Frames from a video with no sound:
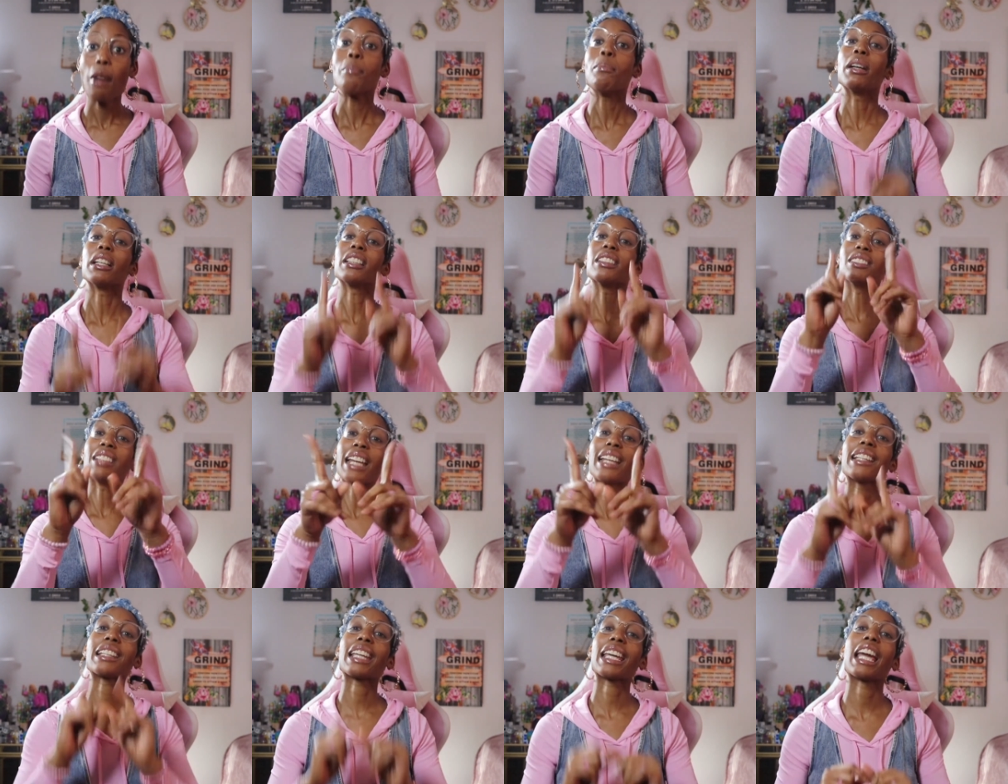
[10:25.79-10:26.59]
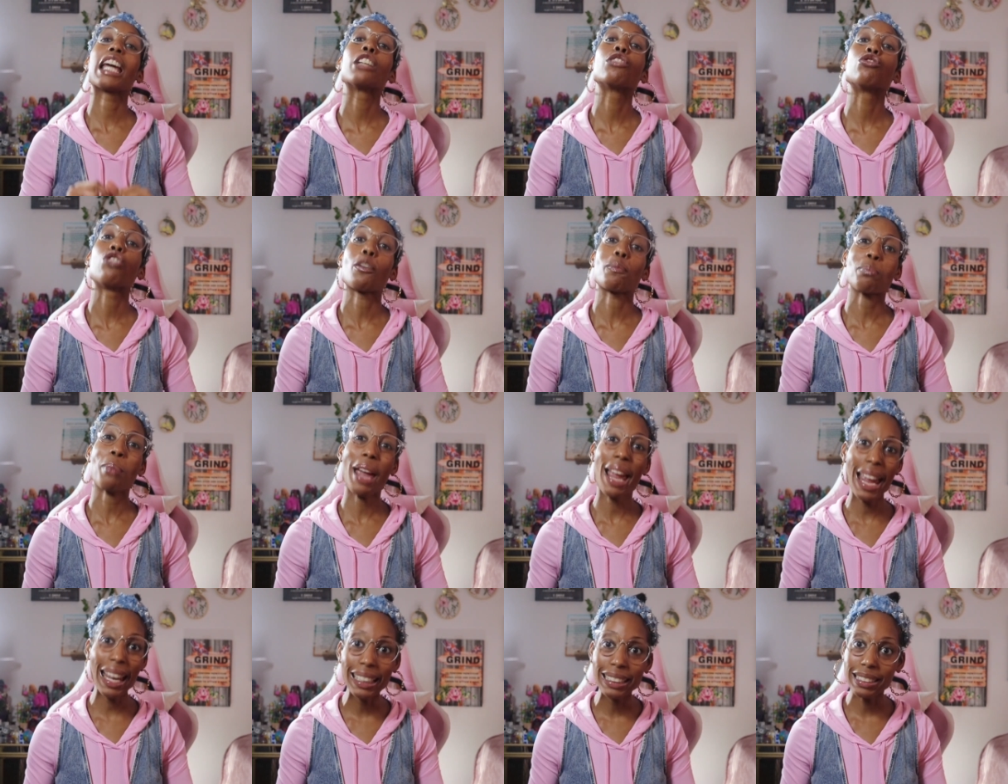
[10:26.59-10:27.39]
But they can
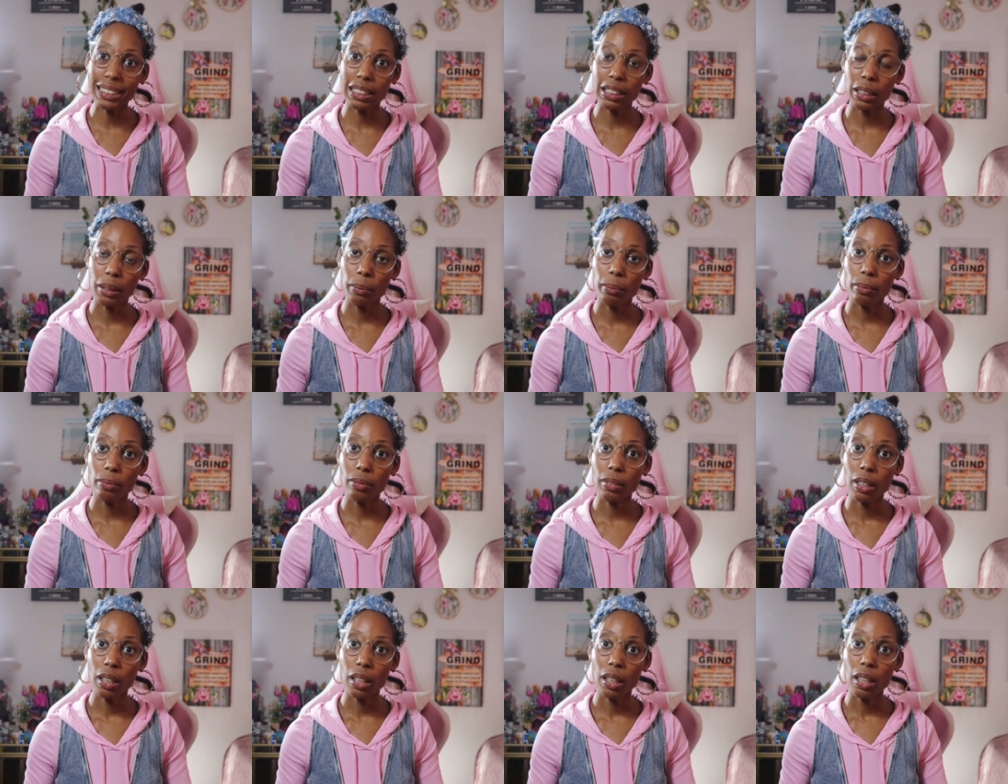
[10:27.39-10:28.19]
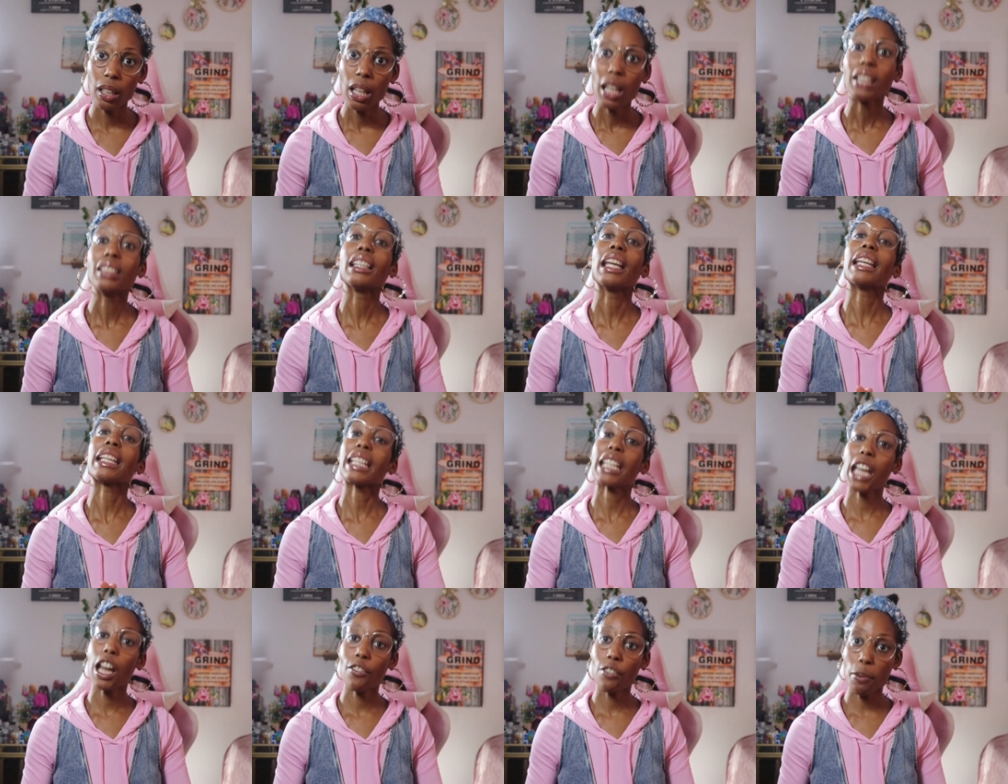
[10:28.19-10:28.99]
repent they
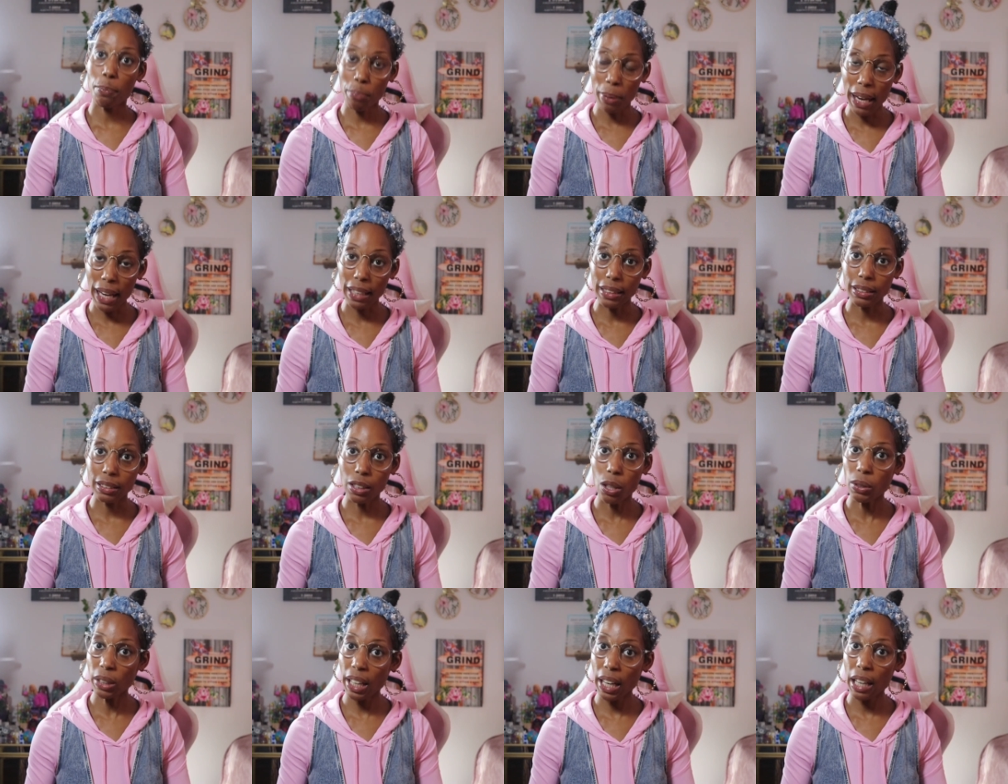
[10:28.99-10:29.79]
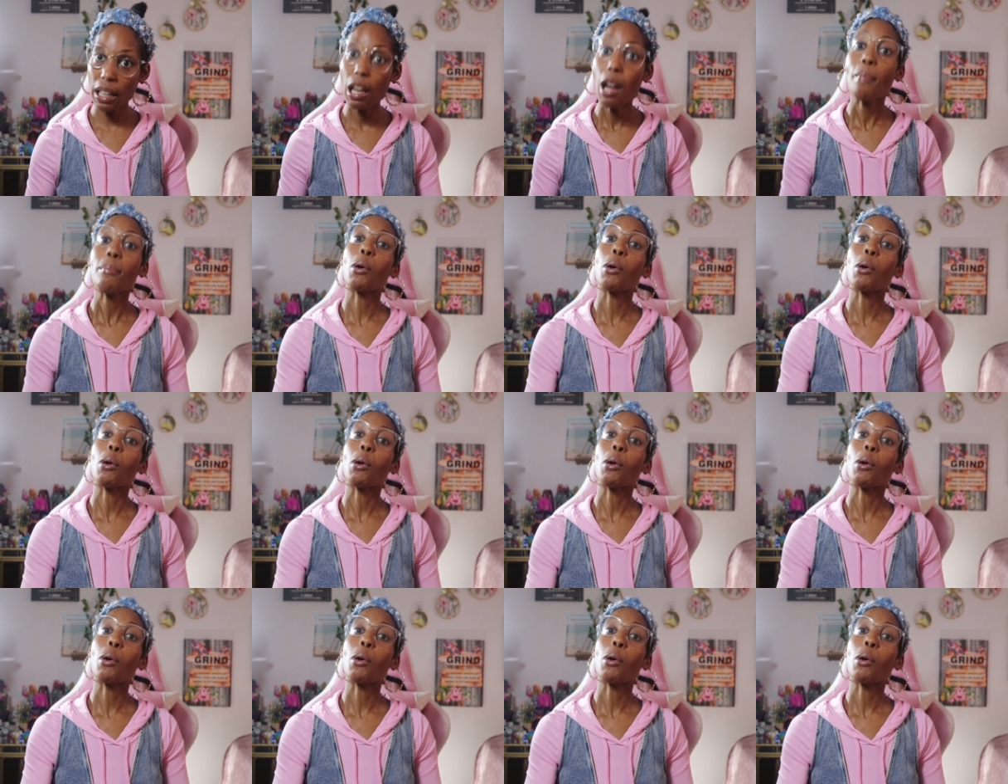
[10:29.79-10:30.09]
can repent, okay?